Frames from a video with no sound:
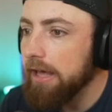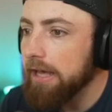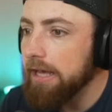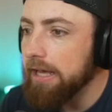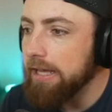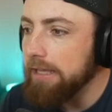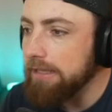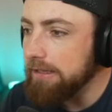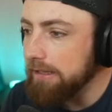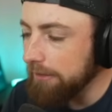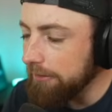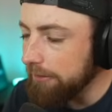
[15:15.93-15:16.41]

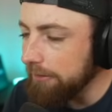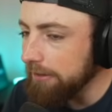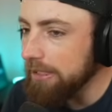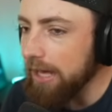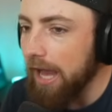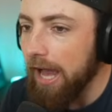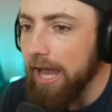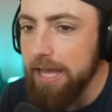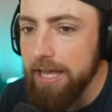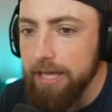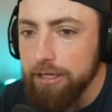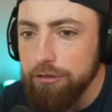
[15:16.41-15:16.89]
He literally
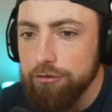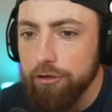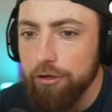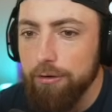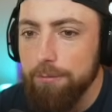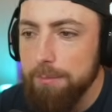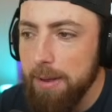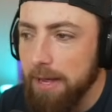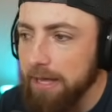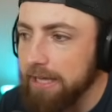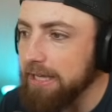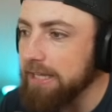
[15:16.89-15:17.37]
got
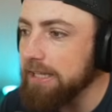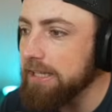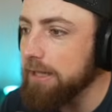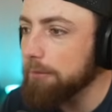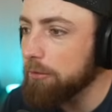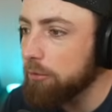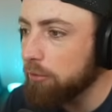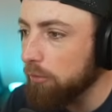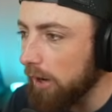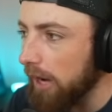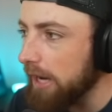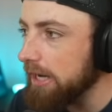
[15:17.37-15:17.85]
injured making the
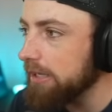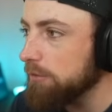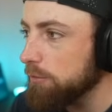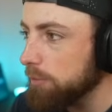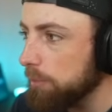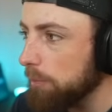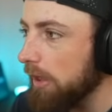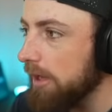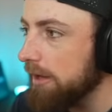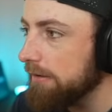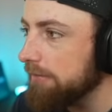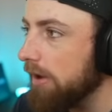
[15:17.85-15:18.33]
greatest
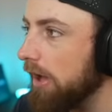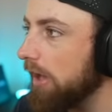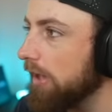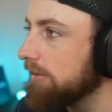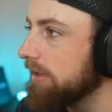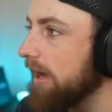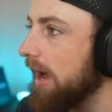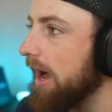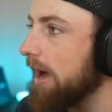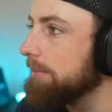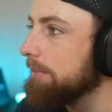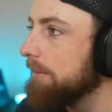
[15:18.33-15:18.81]
play of all
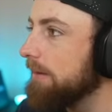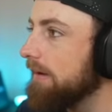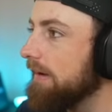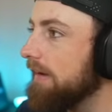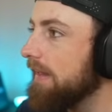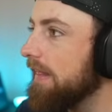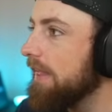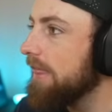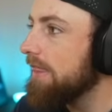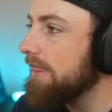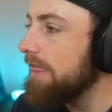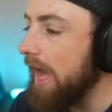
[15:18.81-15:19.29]
time.
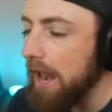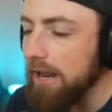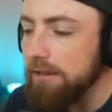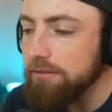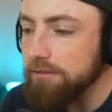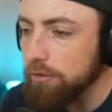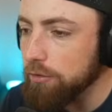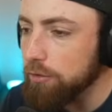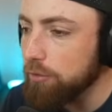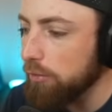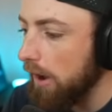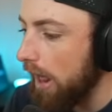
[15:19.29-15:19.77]
That
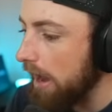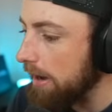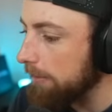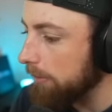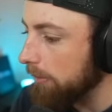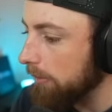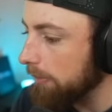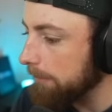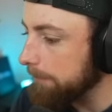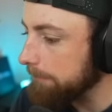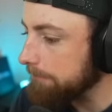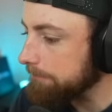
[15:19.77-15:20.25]
is
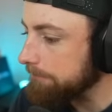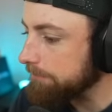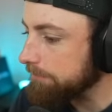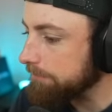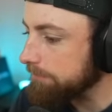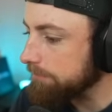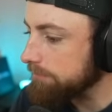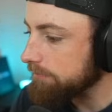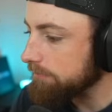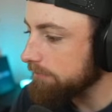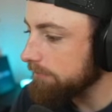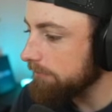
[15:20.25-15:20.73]
incredible.
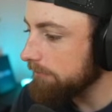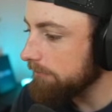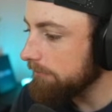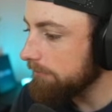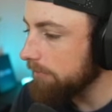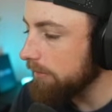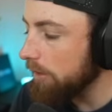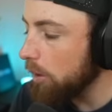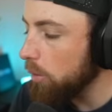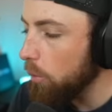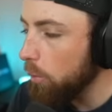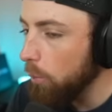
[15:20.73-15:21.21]

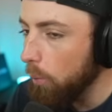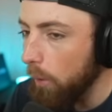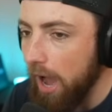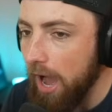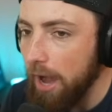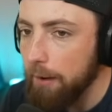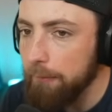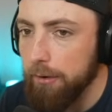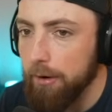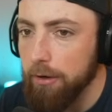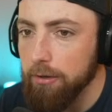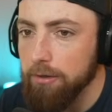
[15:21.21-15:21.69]

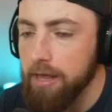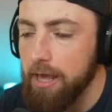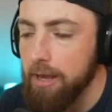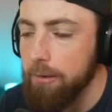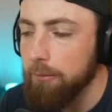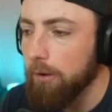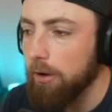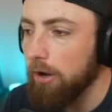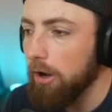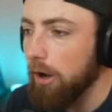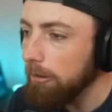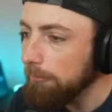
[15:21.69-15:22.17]
Wow. Okay,
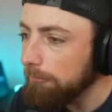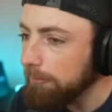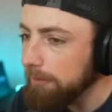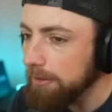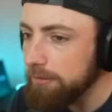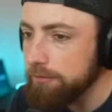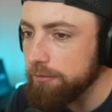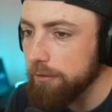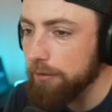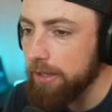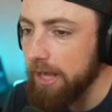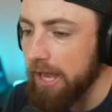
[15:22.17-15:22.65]
well, hopefully
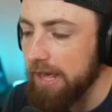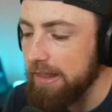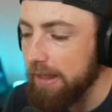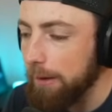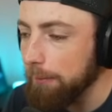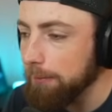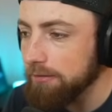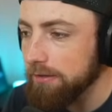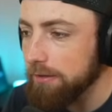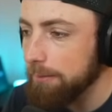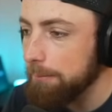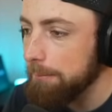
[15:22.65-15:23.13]
he's okay. That
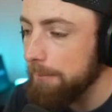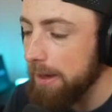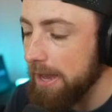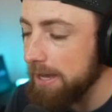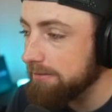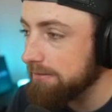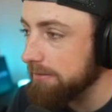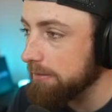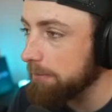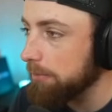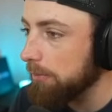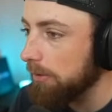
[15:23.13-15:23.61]
was an
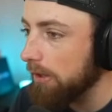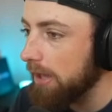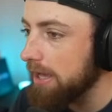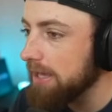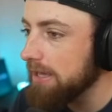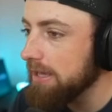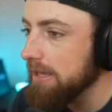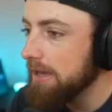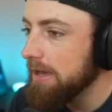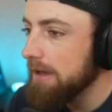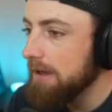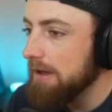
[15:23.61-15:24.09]
amazing play.
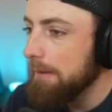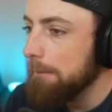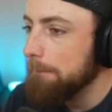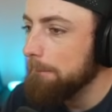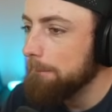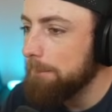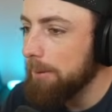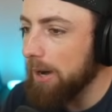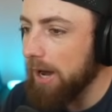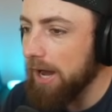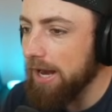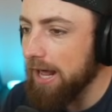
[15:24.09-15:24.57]

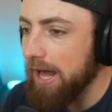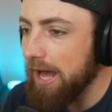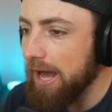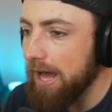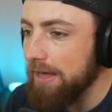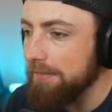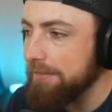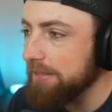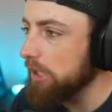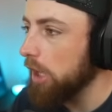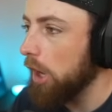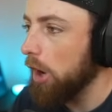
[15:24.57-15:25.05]
But
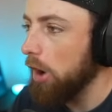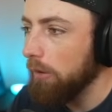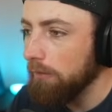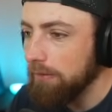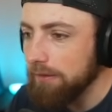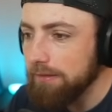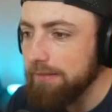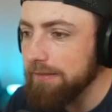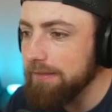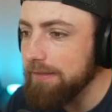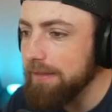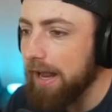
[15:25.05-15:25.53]
uh, the
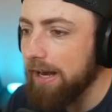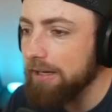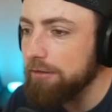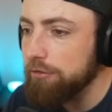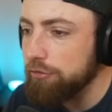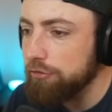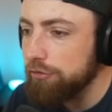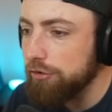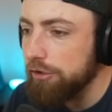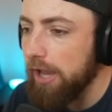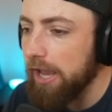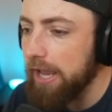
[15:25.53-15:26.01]
only thing that has
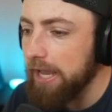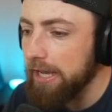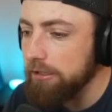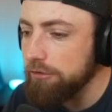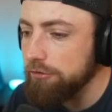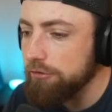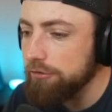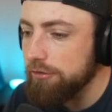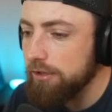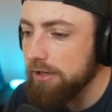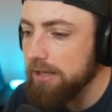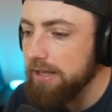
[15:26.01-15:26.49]

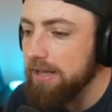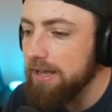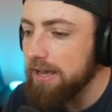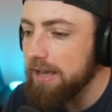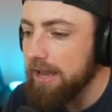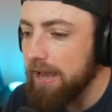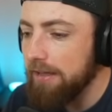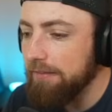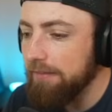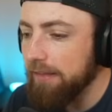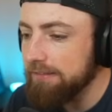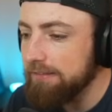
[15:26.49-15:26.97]
changed
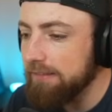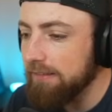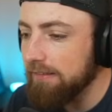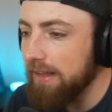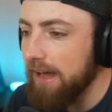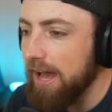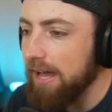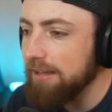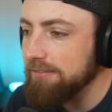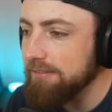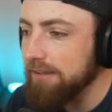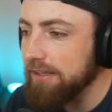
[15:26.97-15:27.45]
in like the
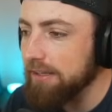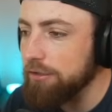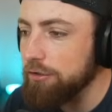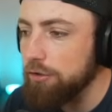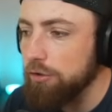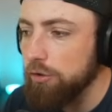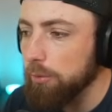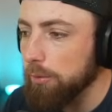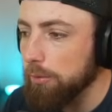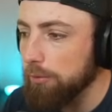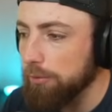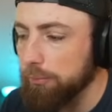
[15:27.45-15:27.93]
last like
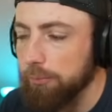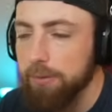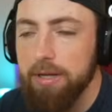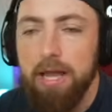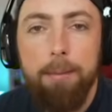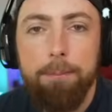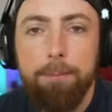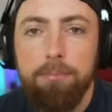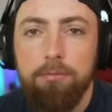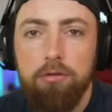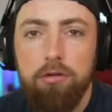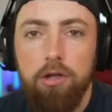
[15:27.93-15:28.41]
two or three
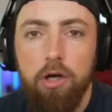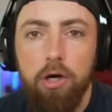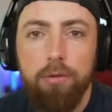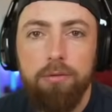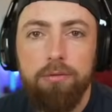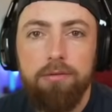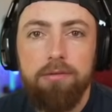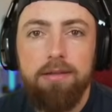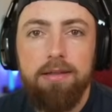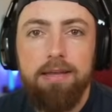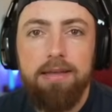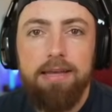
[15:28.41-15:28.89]

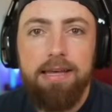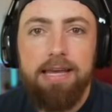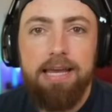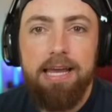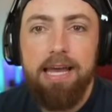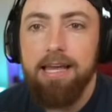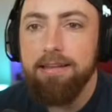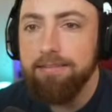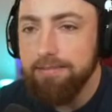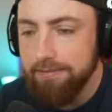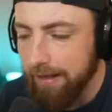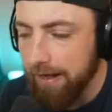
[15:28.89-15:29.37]
episodes
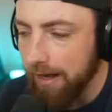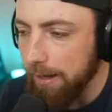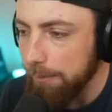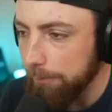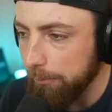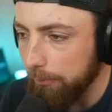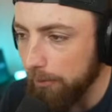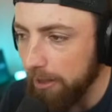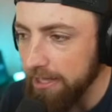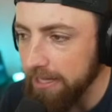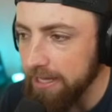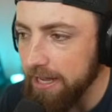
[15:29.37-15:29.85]
is that I'm
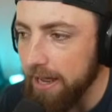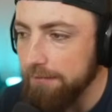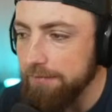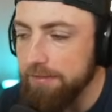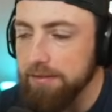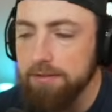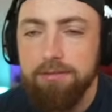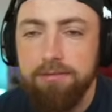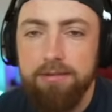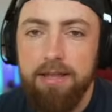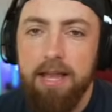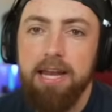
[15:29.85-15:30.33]
playing at
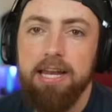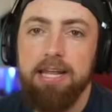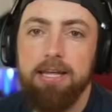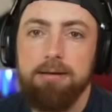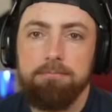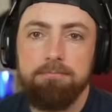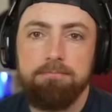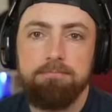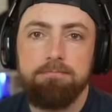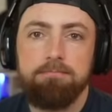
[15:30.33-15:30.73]
this stadium.